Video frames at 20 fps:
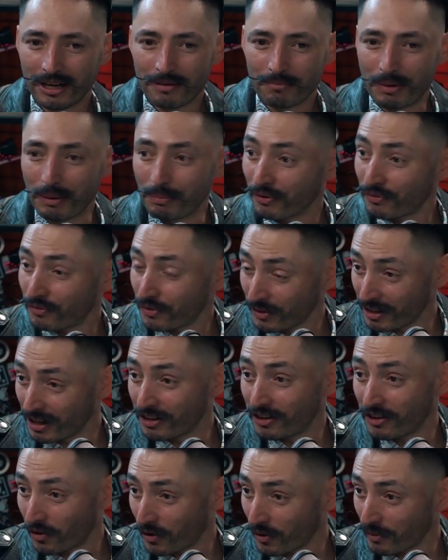People from the
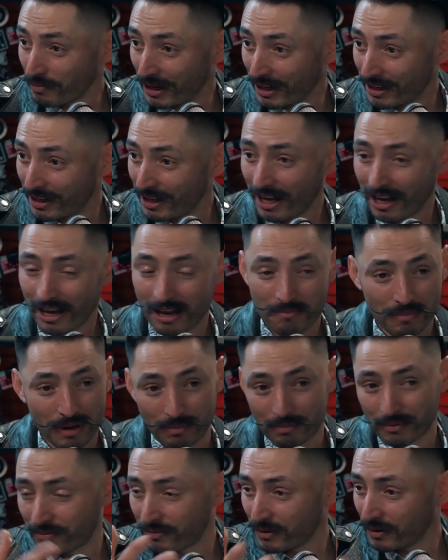government came,
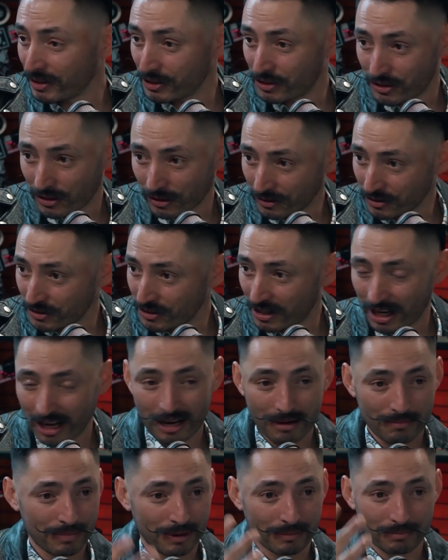people from the church
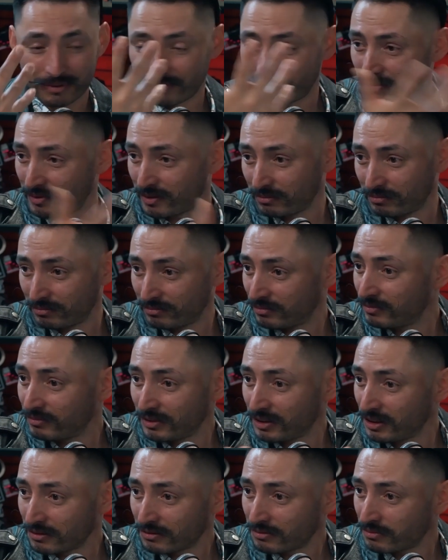came, people from,
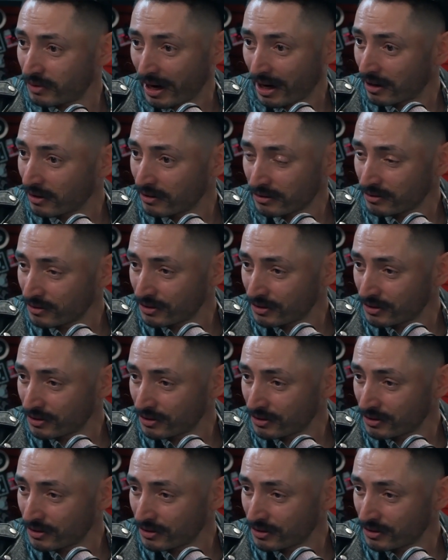regular